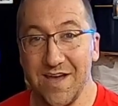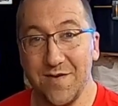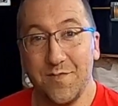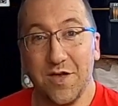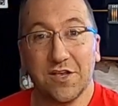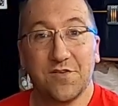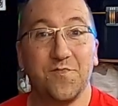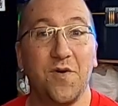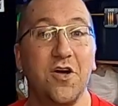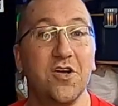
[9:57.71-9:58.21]

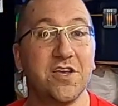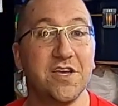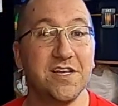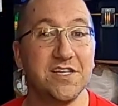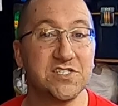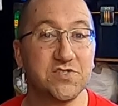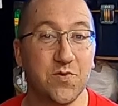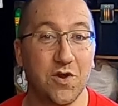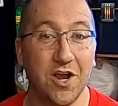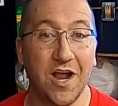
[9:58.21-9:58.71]
McMulkin
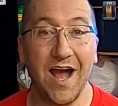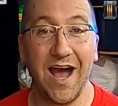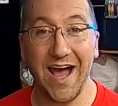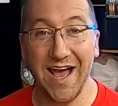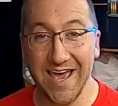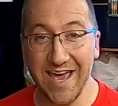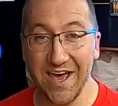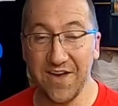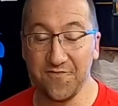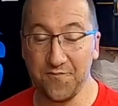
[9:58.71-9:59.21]
is where
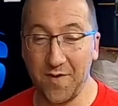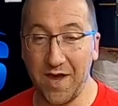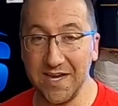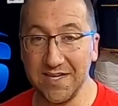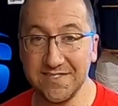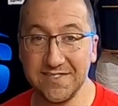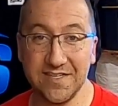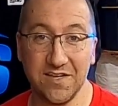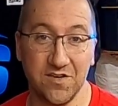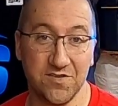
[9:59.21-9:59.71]
I have my
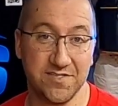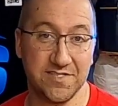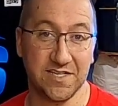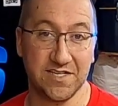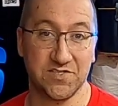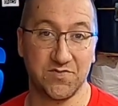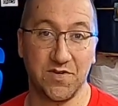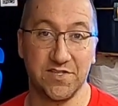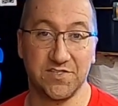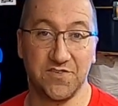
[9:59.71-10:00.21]

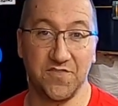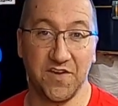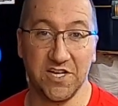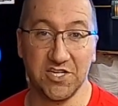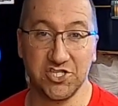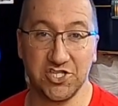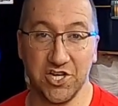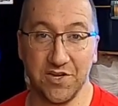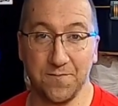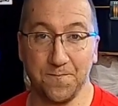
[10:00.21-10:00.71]
Z06
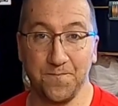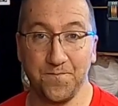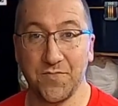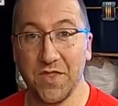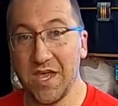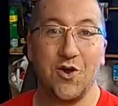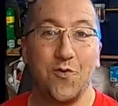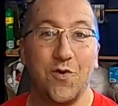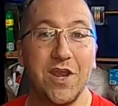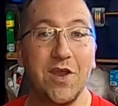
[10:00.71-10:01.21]
reservation.
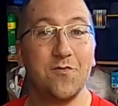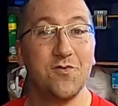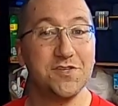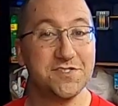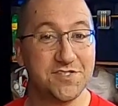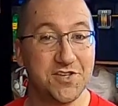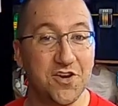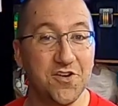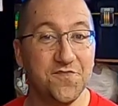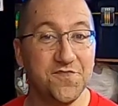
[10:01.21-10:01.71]
When I
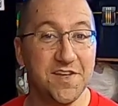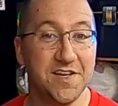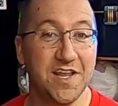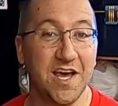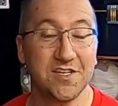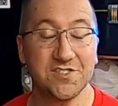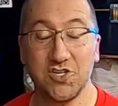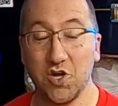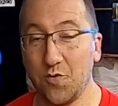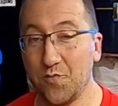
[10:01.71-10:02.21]
reserved in
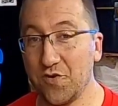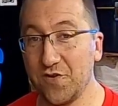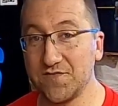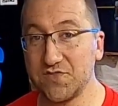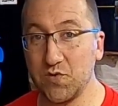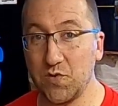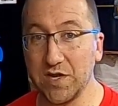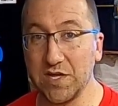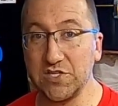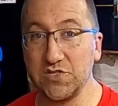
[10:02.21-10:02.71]
October of
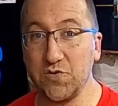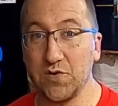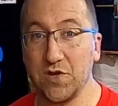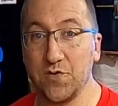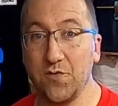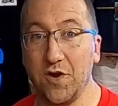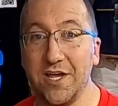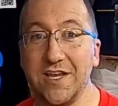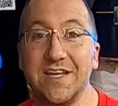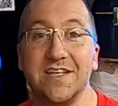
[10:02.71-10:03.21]

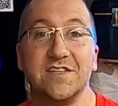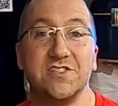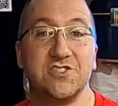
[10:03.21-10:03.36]
2021,